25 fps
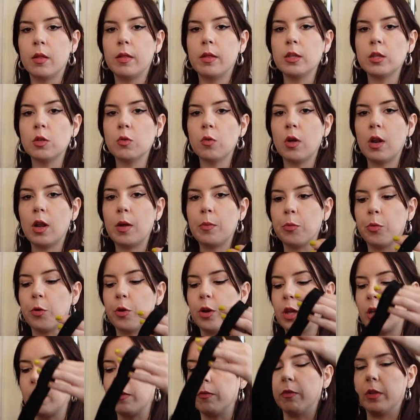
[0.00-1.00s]
This one I'm
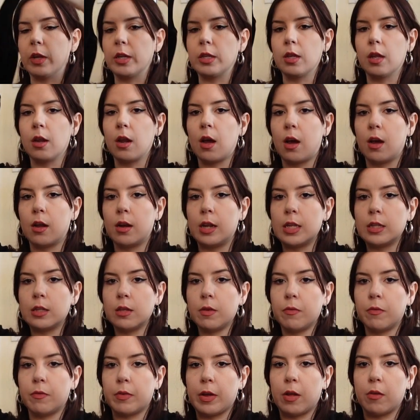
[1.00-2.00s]
pretty conflicted on. It's
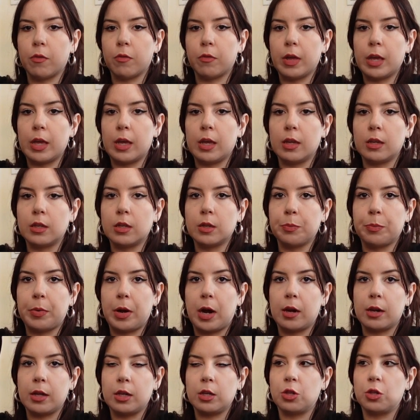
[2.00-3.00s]
a velvet
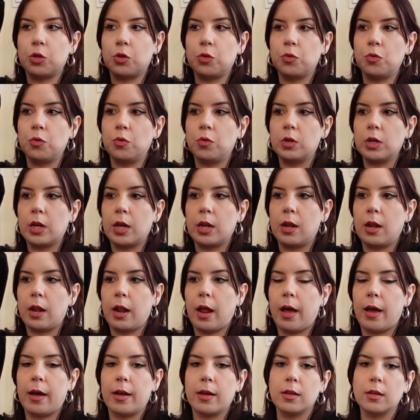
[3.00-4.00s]
bodysuit and it
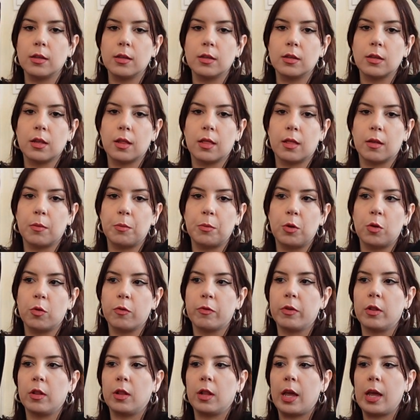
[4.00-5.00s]
has the
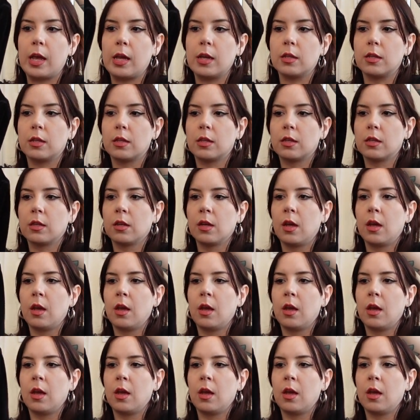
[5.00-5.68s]
beautiful lace